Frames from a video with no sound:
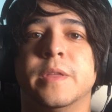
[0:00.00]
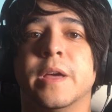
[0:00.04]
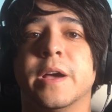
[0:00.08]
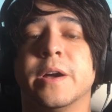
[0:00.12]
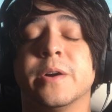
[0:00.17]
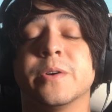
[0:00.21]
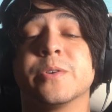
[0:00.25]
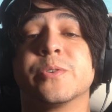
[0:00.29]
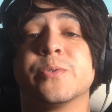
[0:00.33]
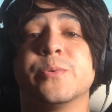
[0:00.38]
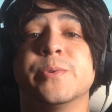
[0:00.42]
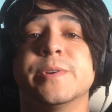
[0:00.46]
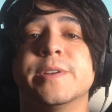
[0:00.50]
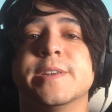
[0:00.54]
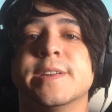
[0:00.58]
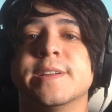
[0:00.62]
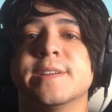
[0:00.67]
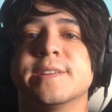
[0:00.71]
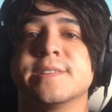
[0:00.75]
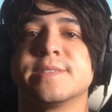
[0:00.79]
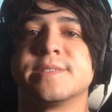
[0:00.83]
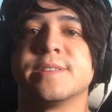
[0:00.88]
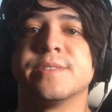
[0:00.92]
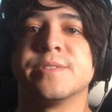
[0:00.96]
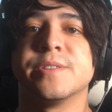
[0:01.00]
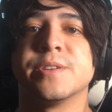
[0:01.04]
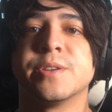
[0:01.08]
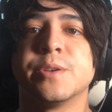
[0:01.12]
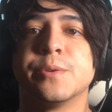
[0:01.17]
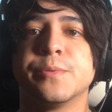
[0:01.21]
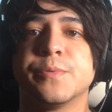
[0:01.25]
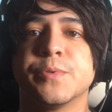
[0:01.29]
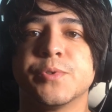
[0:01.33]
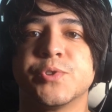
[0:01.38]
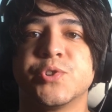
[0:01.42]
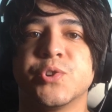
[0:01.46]
Now greetings and thank
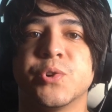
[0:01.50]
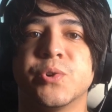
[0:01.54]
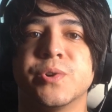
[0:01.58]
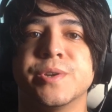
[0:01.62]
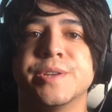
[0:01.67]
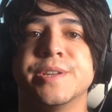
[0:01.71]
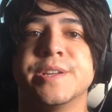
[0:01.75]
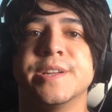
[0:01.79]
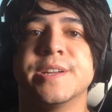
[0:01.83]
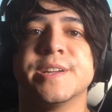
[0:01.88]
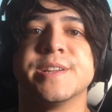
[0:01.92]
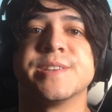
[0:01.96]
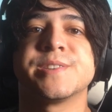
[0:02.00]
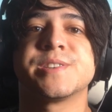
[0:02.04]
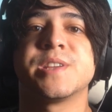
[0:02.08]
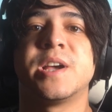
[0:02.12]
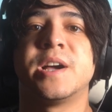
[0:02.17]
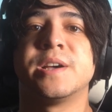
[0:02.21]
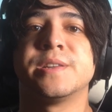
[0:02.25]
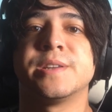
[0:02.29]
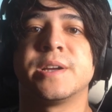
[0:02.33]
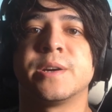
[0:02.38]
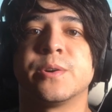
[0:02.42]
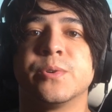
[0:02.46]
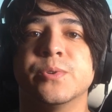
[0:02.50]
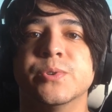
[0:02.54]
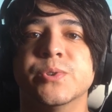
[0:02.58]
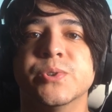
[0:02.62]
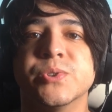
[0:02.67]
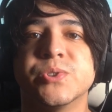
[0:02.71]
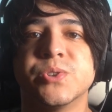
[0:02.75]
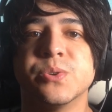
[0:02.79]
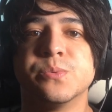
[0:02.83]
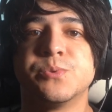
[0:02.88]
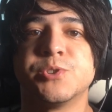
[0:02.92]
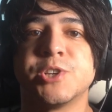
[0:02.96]
you for joining us on our
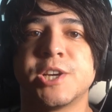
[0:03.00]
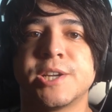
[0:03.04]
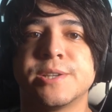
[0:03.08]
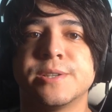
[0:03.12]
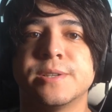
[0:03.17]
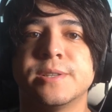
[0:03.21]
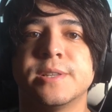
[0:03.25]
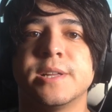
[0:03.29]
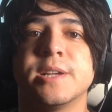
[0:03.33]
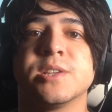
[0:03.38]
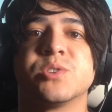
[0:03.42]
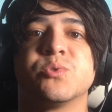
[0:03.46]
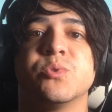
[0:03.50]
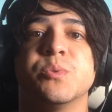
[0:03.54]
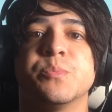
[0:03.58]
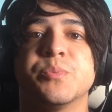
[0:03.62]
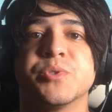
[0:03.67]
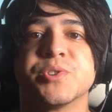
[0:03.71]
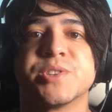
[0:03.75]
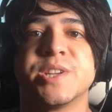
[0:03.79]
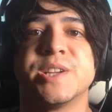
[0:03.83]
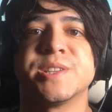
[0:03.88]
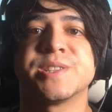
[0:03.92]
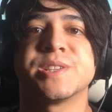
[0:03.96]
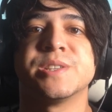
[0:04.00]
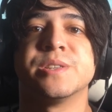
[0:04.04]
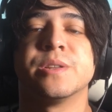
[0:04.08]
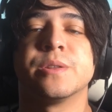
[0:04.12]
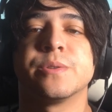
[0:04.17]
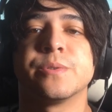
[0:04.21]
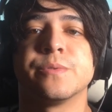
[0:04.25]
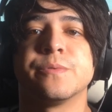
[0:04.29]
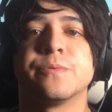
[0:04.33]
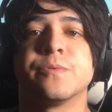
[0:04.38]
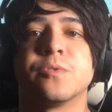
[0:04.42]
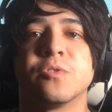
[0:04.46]
YouTube channel as we present
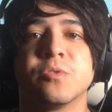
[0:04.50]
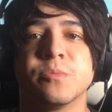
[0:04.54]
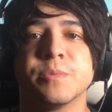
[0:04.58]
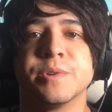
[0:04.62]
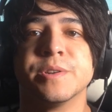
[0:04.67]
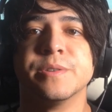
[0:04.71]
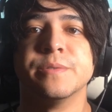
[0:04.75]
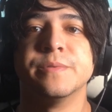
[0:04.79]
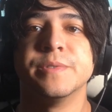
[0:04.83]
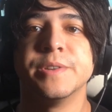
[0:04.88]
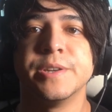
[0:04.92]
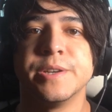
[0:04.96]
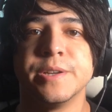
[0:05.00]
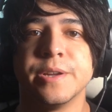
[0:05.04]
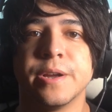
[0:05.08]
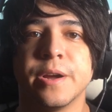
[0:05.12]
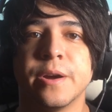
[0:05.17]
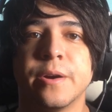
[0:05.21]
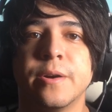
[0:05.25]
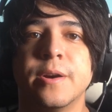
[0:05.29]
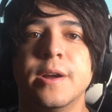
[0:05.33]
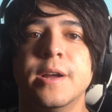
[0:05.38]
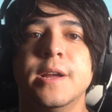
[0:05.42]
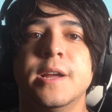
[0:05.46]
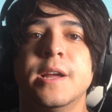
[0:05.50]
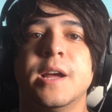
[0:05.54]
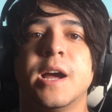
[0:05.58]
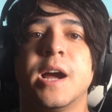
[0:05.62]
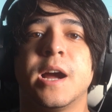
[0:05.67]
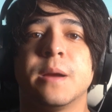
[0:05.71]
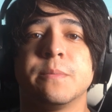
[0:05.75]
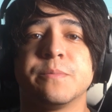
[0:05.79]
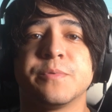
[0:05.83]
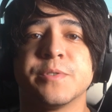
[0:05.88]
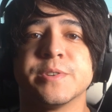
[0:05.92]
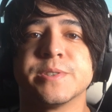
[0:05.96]
another informative video.
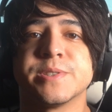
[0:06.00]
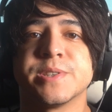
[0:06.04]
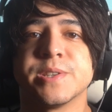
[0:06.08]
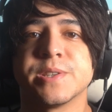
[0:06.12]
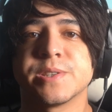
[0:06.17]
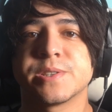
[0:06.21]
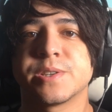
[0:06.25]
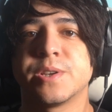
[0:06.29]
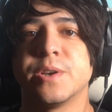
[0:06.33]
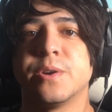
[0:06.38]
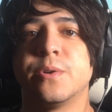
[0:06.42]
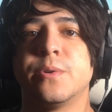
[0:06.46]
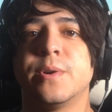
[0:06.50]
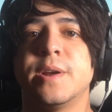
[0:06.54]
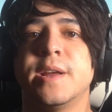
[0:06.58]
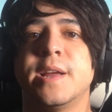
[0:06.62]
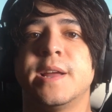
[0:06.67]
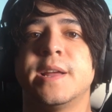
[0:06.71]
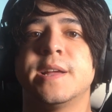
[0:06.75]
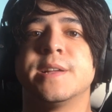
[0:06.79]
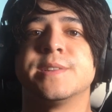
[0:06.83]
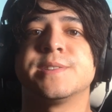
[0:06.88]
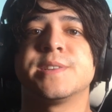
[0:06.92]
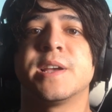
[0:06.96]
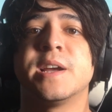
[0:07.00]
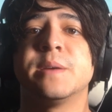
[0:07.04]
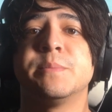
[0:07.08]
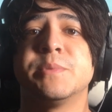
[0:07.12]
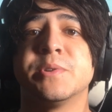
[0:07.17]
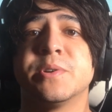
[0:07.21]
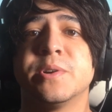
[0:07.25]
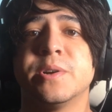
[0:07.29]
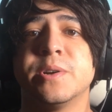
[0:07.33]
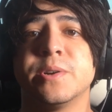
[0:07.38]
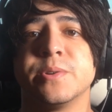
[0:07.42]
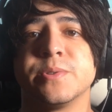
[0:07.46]
I'm Francisco and I'm
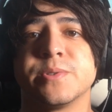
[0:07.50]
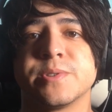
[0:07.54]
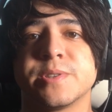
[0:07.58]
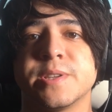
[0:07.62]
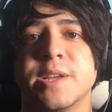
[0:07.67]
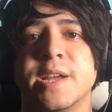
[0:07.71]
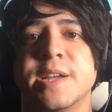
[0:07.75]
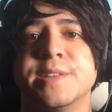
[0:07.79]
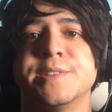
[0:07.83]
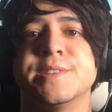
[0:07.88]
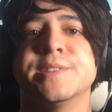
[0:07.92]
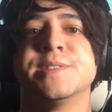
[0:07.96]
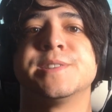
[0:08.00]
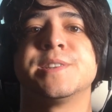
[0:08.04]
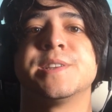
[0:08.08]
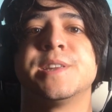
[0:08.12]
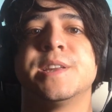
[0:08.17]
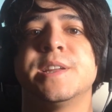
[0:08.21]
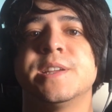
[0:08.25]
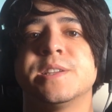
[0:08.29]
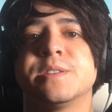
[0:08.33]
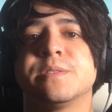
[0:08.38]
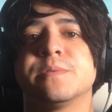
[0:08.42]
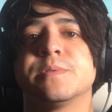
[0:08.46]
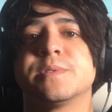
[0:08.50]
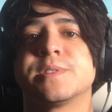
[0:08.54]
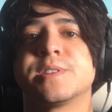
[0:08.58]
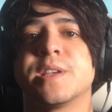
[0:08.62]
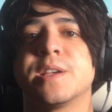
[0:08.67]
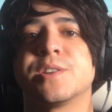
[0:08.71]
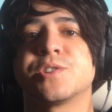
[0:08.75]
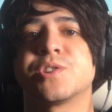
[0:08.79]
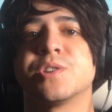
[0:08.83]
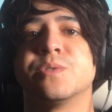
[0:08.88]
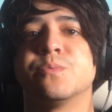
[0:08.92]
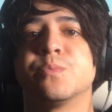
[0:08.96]
your host and in today's
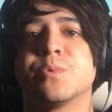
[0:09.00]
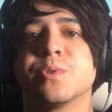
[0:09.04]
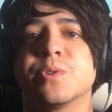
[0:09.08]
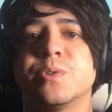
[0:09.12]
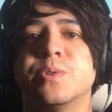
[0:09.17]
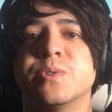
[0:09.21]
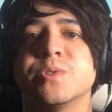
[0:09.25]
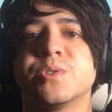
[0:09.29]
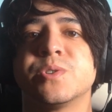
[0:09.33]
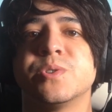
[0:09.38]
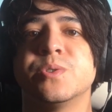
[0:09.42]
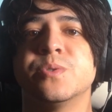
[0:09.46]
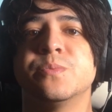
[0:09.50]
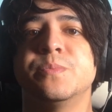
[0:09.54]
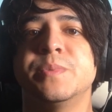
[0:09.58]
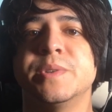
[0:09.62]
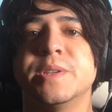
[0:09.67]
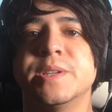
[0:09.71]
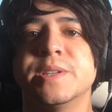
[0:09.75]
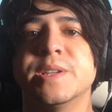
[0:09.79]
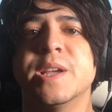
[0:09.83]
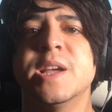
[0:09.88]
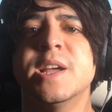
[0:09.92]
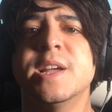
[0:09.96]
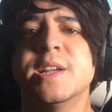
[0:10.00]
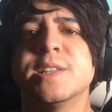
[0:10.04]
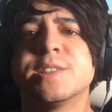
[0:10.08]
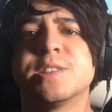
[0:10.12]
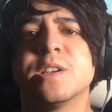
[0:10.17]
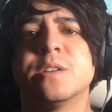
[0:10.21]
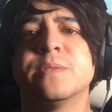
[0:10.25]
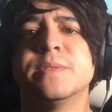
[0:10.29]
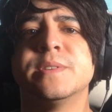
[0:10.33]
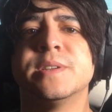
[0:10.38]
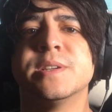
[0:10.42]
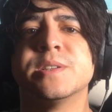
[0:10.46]
session we're going to be
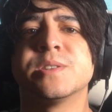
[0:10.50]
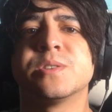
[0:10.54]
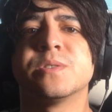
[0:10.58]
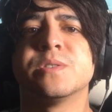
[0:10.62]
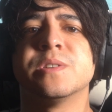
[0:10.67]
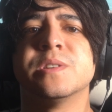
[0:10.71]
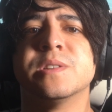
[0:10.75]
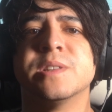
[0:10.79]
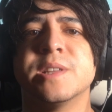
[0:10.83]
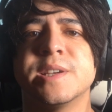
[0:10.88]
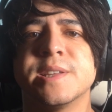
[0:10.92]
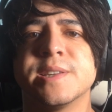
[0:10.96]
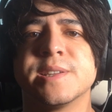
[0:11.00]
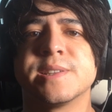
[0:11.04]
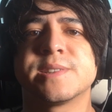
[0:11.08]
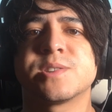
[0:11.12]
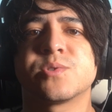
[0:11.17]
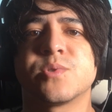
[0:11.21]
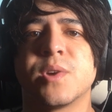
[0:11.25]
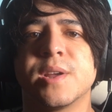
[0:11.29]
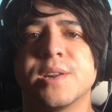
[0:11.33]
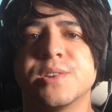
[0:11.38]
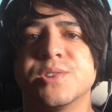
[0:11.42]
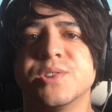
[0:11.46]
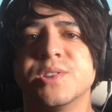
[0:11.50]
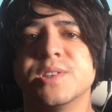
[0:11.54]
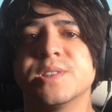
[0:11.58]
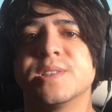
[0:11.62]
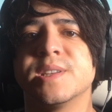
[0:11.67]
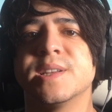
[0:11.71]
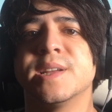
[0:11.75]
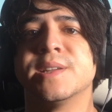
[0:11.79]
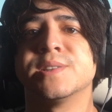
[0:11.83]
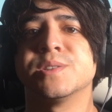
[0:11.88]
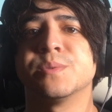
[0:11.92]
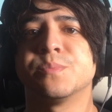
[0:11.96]
delving into the latest strategies
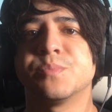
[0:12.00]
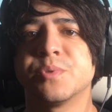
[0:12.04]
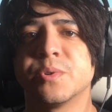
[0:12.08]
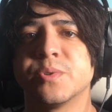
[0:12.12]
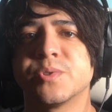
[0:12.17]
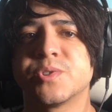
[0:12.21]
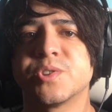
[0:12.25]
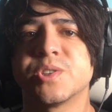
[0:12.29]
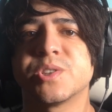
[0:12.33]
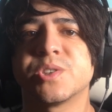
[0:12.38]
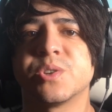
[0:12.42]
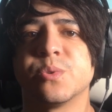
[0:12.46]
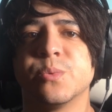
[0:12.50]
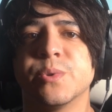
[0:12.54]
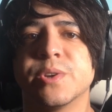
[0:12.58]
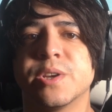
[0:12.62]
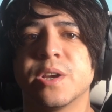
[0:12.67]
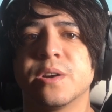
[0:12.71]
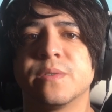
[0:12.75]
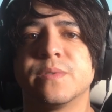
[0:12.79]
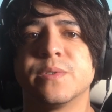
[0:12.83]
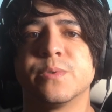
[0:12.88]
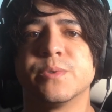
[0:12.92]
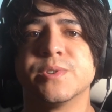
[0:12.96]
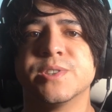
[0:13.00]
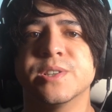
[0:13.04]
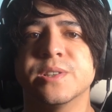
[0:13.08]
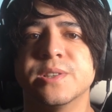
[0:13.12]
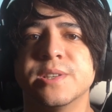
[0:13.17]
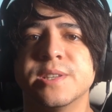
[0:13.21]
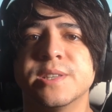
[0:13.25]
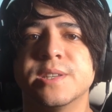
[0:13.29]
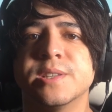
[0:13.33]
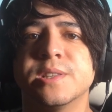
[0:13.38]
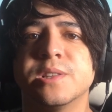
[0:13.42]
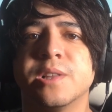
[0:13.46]
and approaches to recover
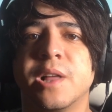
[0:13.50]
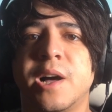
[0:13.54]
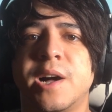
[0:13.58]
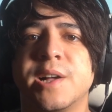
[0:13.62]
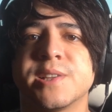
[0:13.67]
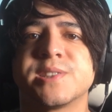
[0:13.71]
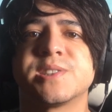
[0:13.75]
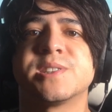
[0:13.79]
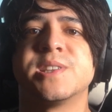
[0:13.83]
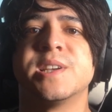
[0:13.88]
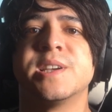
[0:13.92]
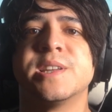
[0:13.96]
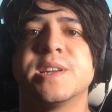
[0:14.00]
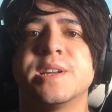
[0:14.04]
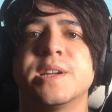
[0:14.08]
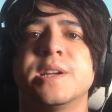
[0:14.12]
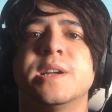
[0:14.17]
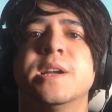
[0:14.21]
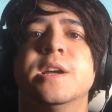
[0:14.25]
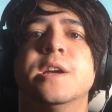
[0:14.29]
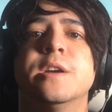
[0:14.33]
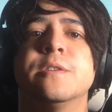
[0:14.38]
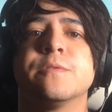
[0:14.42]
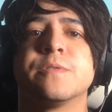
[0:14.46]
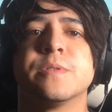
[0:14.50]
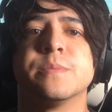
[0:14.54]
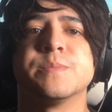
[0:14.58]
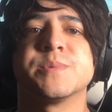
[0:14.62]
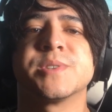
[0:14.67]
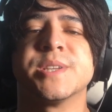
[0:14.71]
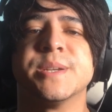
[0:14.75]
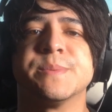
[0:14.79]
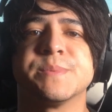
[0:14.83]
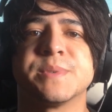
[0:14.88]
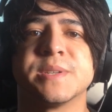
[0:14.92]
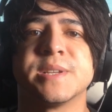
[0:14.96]
deleted lost data from
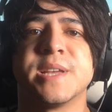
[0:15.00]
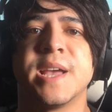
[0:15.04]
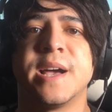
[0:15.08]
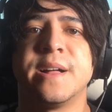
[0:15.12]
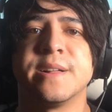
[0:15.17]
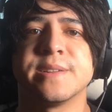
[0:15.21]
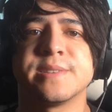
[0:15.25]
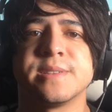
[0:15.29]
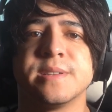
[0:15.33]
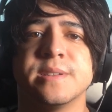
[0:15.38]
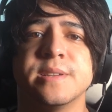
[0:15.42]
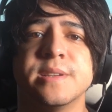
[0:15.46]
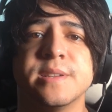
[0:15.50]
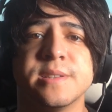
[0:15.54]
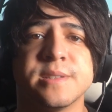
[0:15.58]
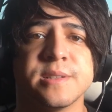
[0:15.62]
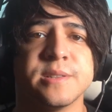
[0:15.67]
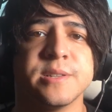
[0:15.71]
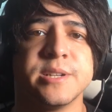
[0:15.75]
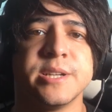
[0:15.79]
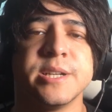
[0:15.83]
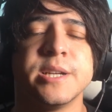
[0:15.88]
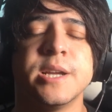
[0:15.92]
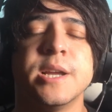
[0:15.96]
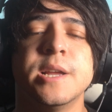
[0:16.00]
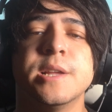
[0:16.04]
Samsung Galaxy easily.